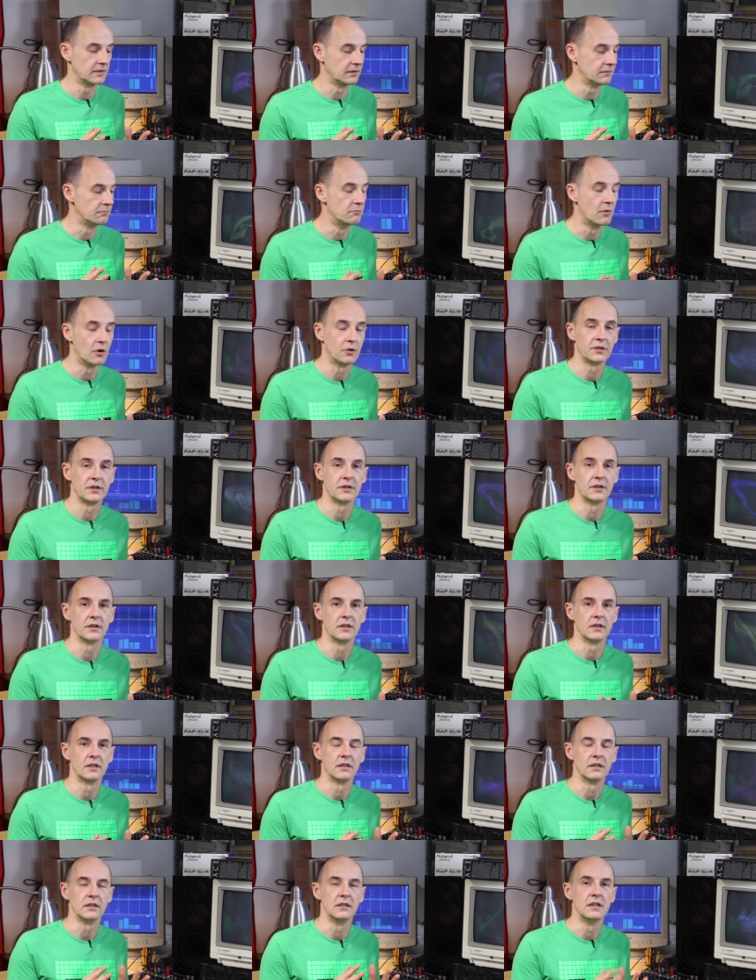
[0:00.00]

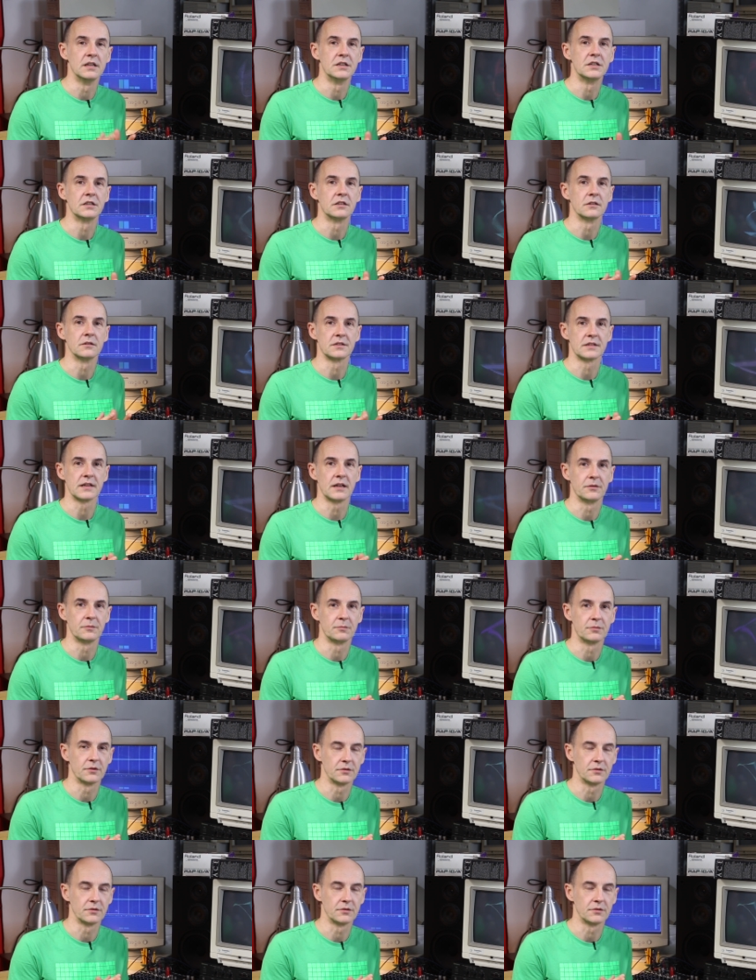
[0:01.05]
modern digital sound